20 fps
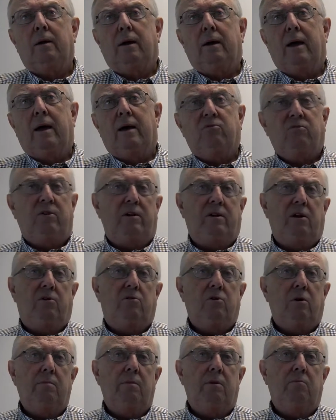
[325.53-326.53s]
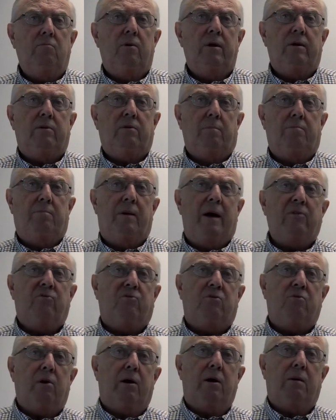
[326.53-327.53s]
actually determine what the
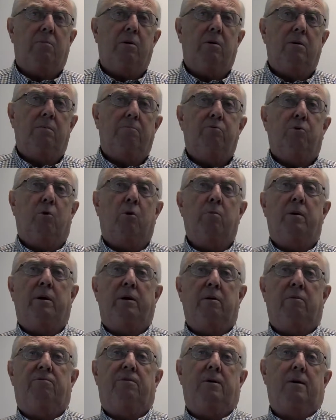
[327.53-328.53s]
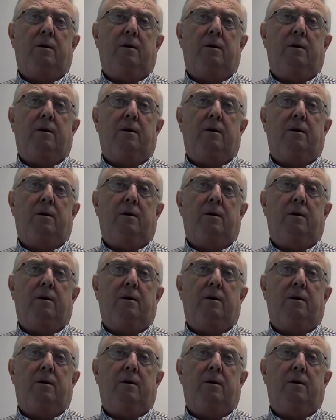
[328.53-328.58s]
best credible and probative